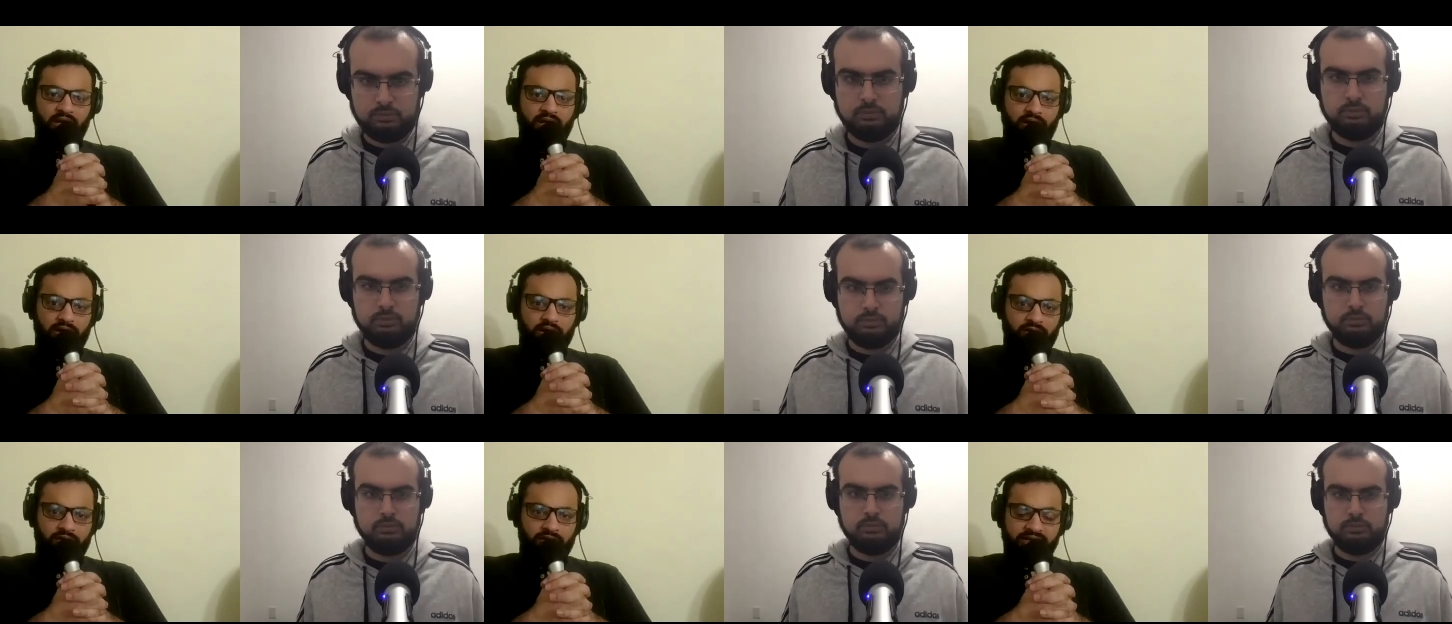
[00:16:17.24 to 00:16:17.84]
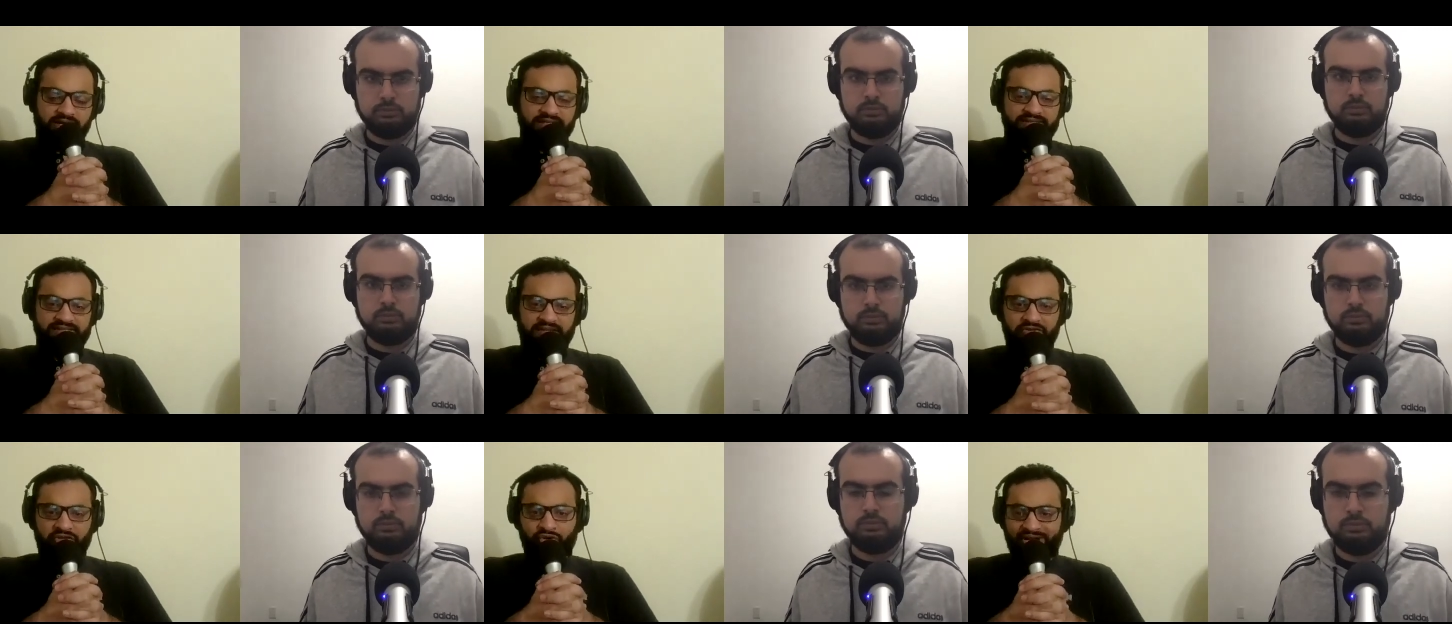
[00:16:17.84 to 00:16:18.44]
Speaker 1: Uh, he is
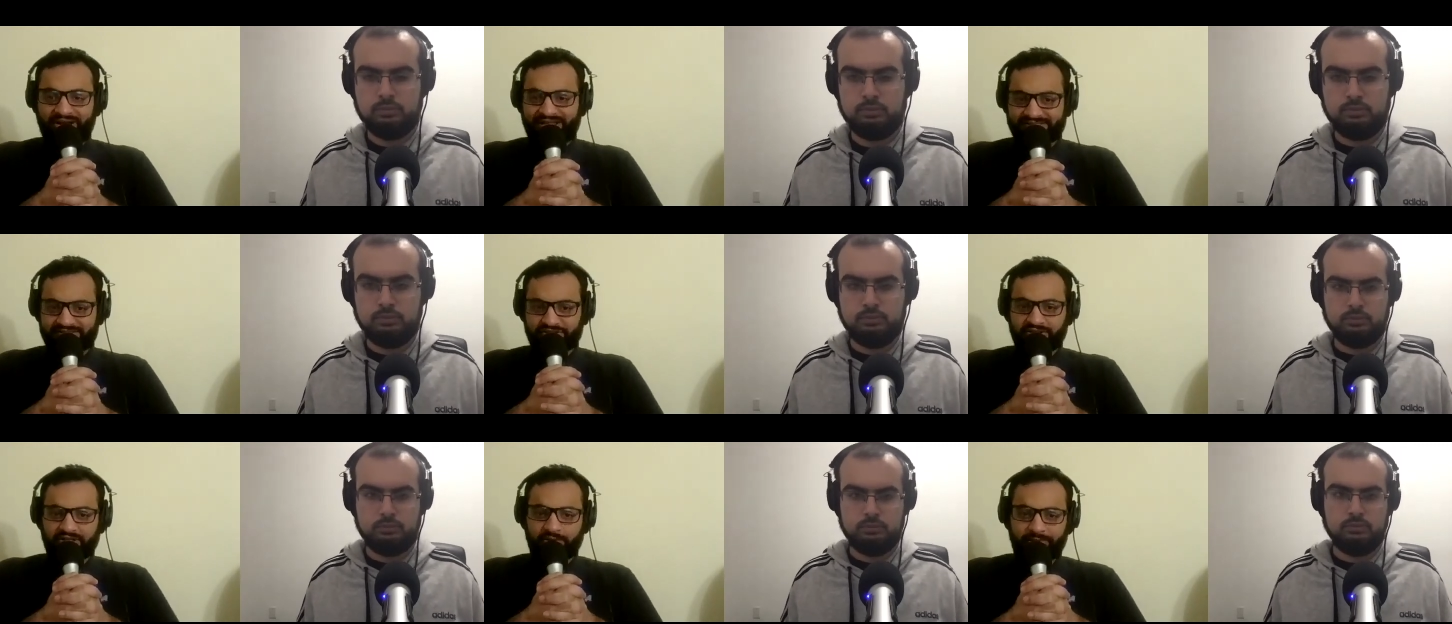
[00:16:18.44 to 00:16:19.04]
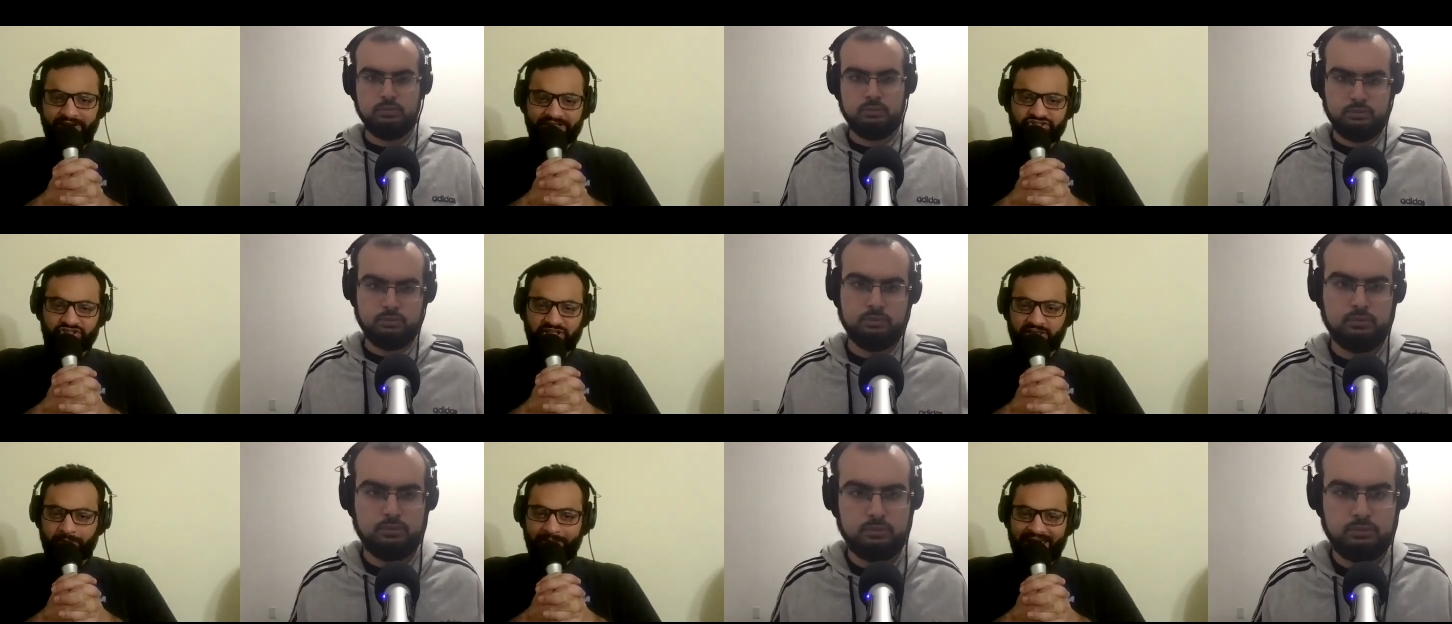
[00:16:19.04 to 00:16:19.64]
giving you that extra, little bit extra
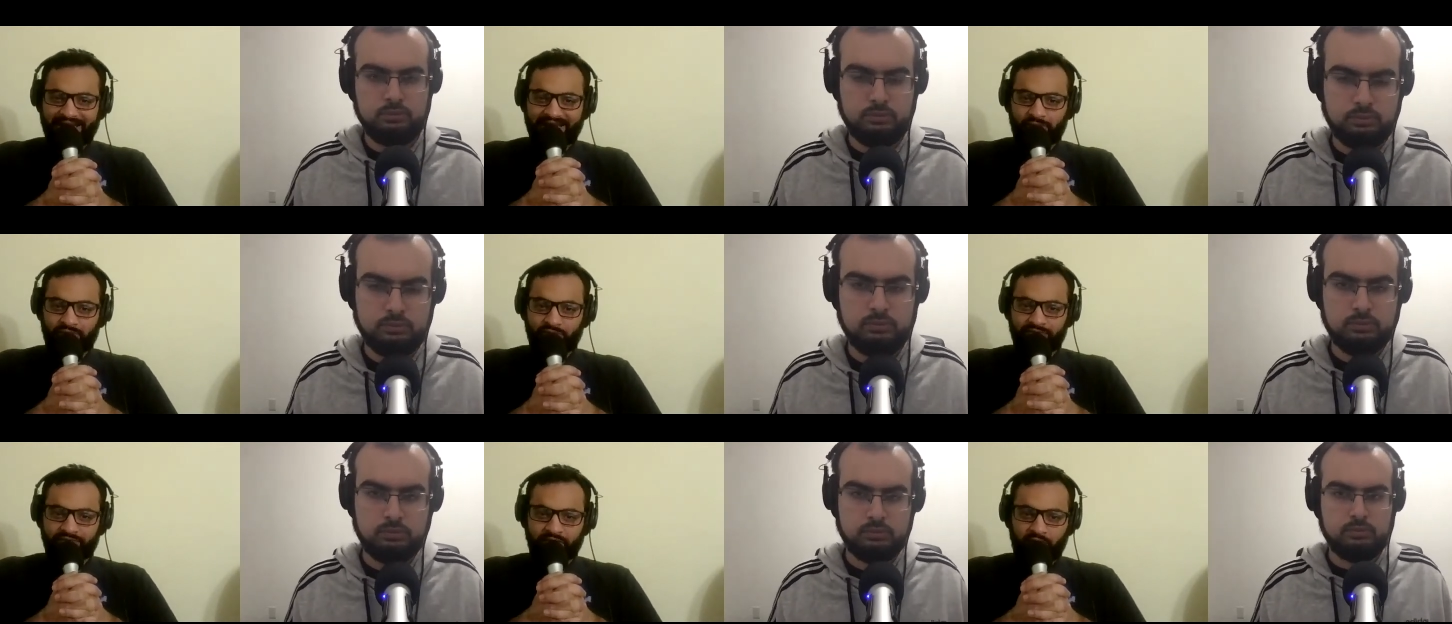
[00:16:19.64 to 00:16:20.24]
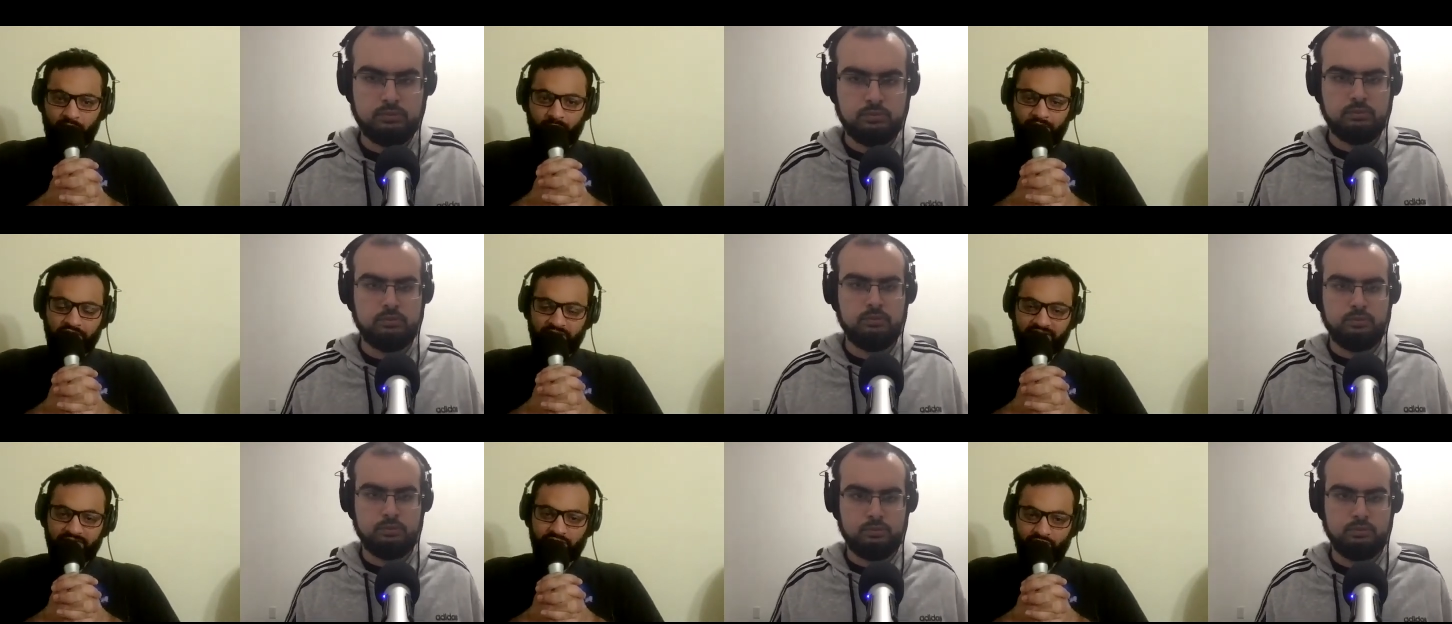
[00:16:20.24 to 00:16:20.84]
in the bat. I don't know if Cornwall
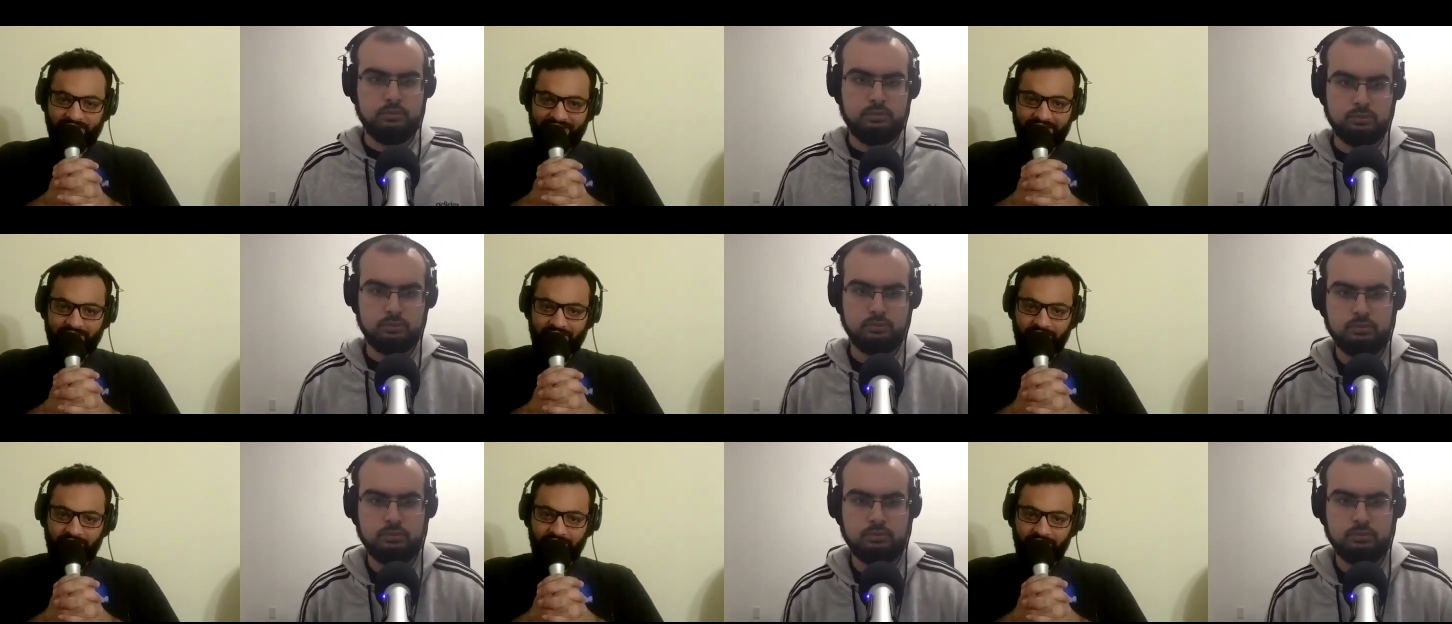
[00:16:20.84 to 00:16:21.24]
can give you that.